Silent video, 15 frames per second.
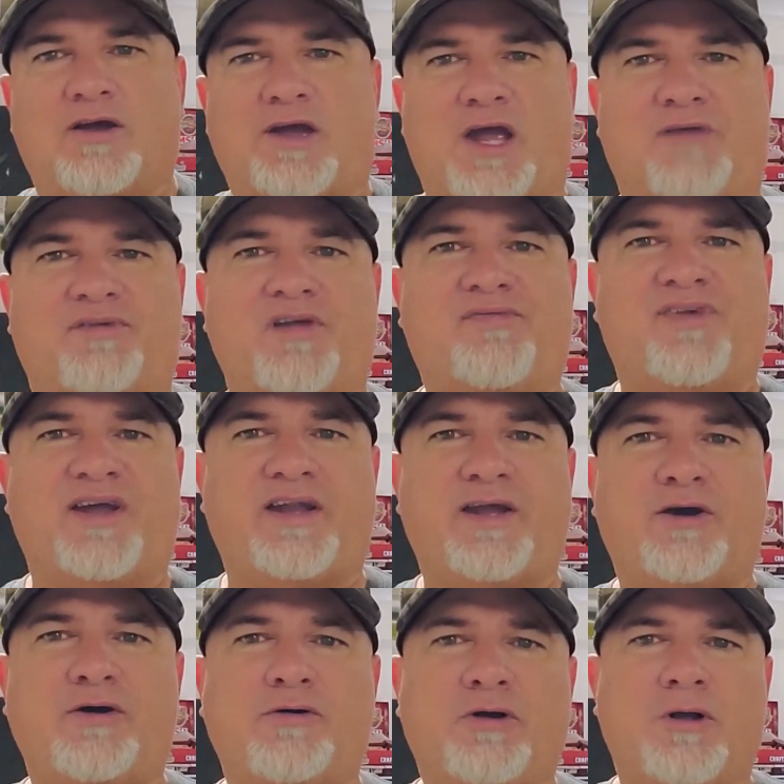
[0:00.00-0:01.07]
Every
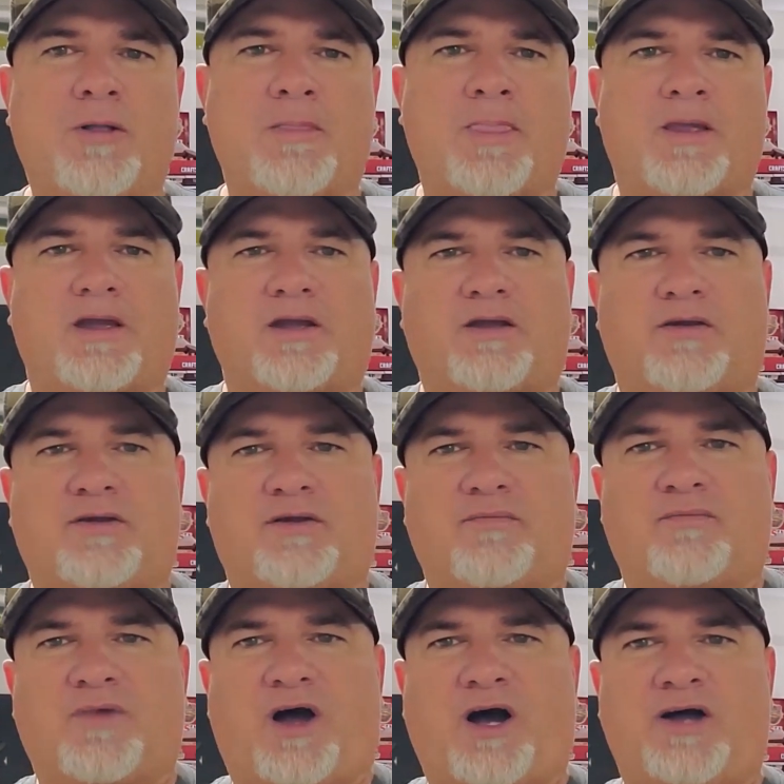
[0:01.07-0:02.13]
video
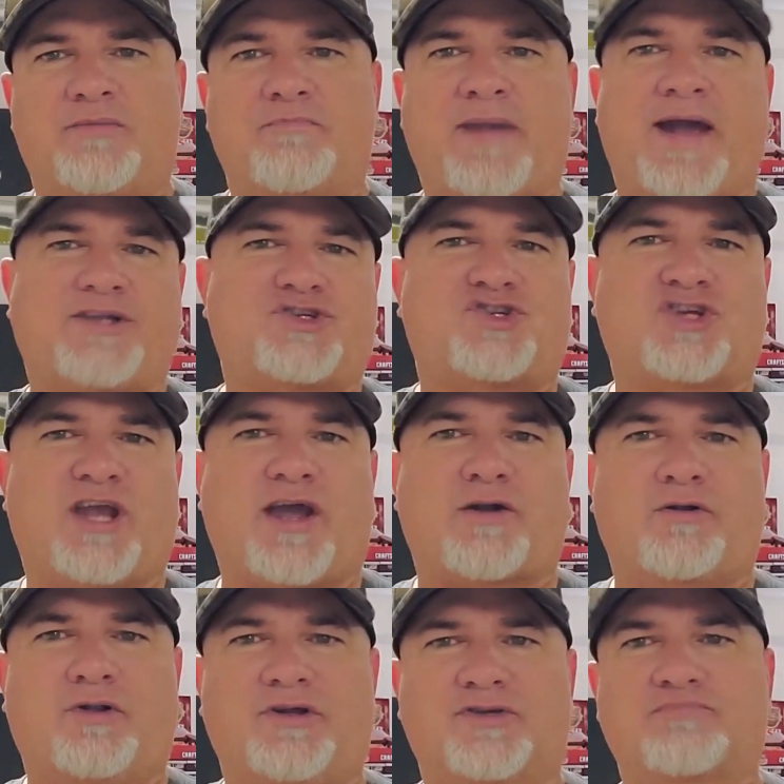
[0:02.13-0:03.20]
on Matt's
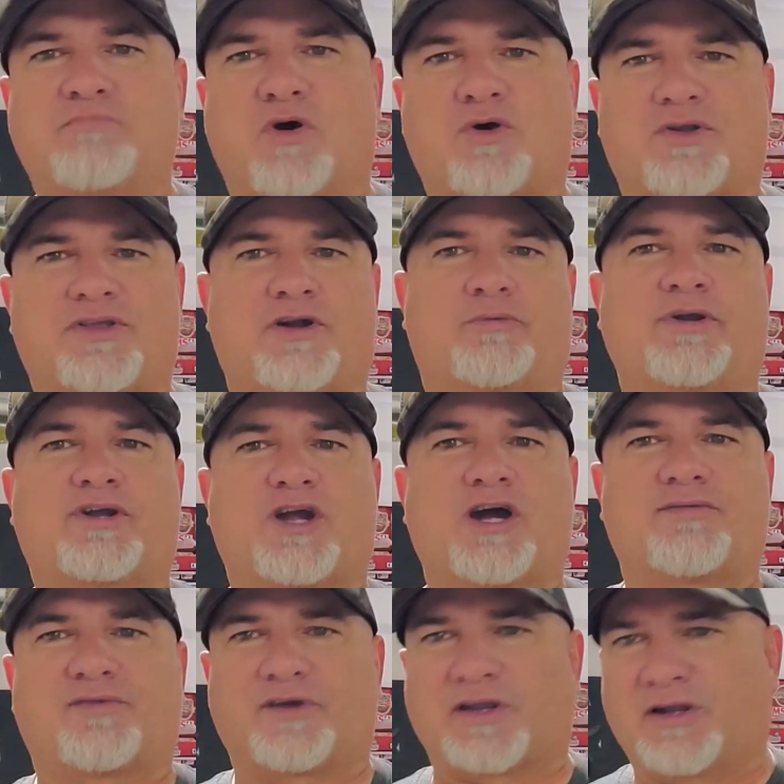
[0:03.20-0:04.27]
channel is more than a
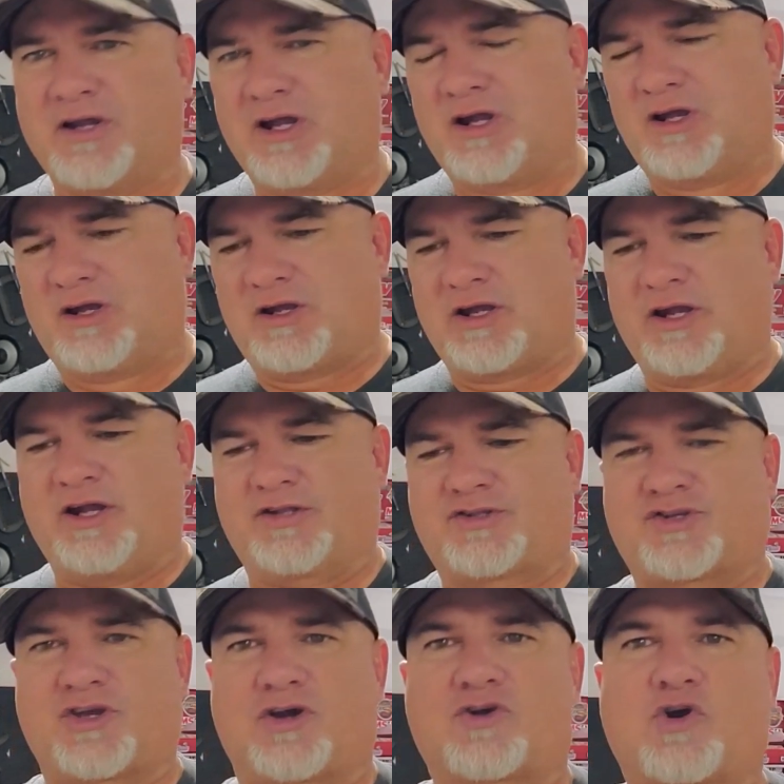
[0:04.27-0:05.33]
recovery.
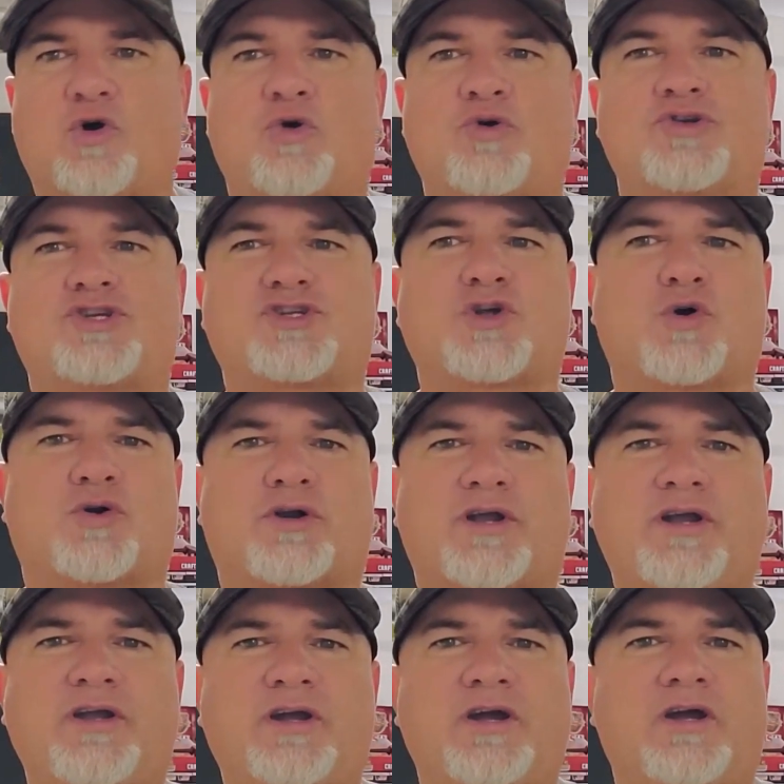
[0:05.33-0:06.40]
It's a cool
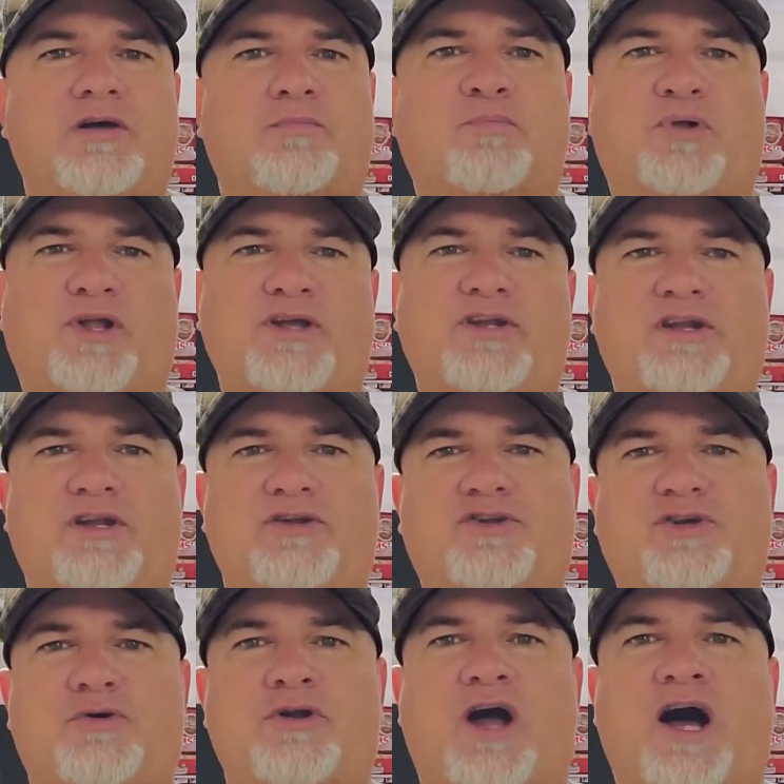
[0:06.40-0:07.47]
story blended
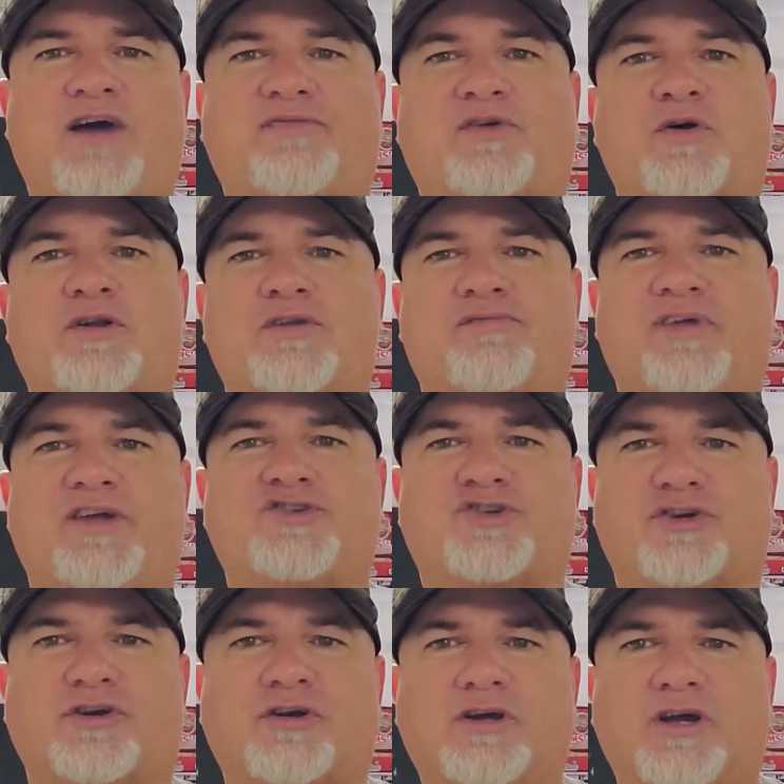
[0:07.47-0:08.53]
into an off-road
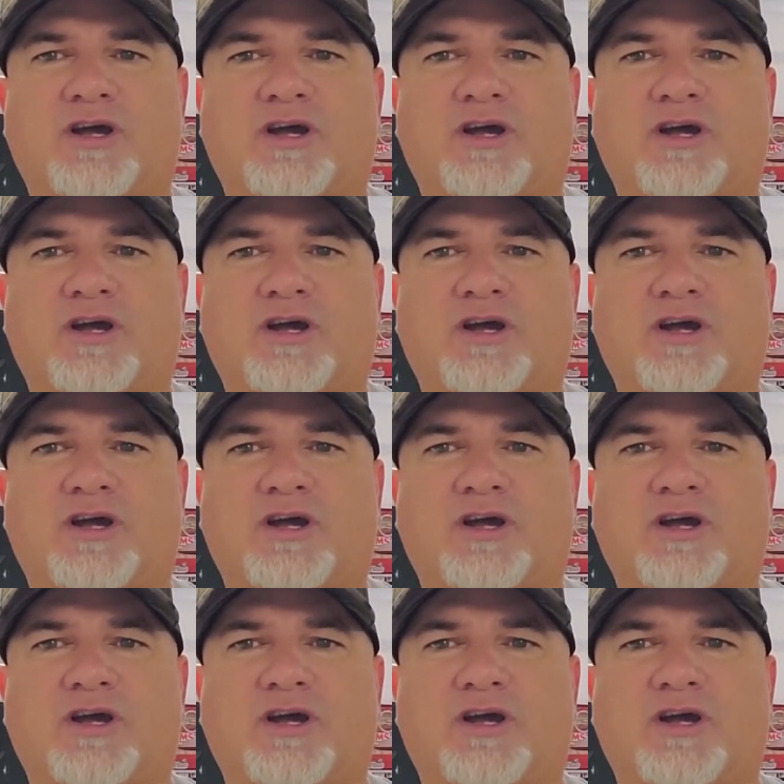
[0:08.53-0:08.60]
adventure.